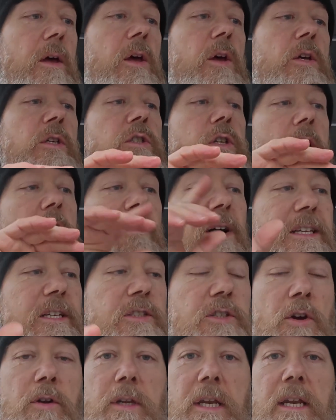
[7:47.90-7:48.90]
so I've had to
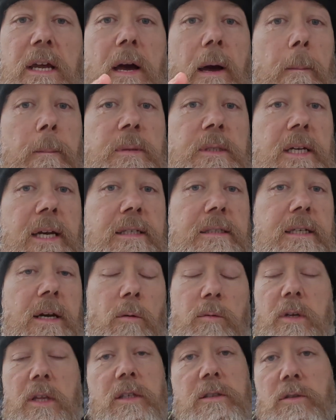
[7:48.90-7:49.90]
turn it upside
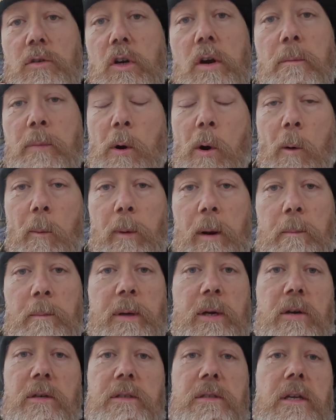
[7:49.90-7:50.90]
down. Now that's not a problem
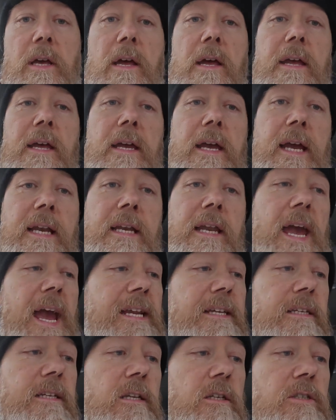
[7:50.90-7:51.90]
because in
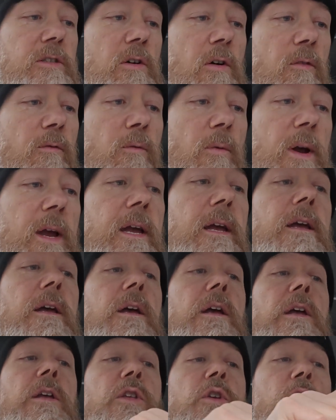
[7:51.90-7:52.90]
editing software
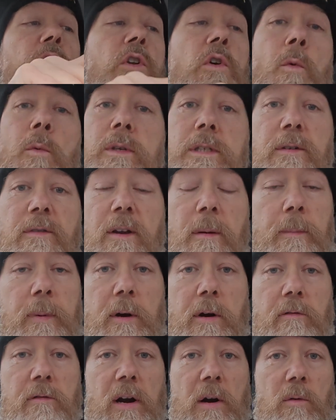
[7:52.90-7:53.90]
you can always flip it
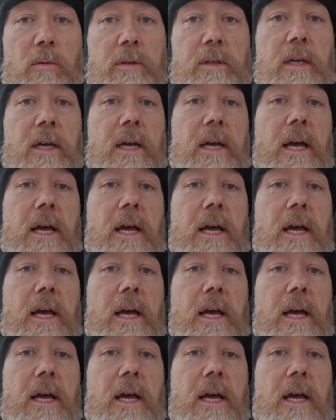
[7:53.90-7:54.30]
around,